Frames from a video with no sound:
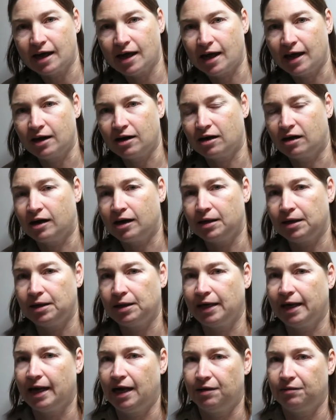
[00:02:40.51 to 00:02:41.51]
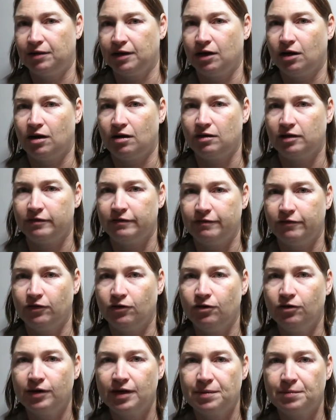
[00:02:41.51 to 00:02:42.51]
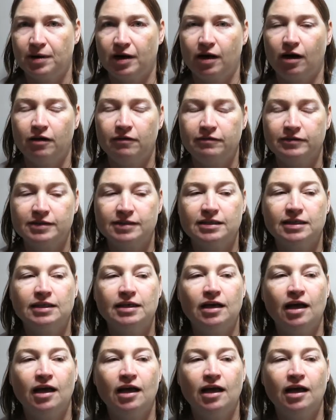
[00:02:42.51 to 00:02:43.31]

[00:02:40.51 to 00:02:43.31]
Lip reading: and I am currently on the floor in my office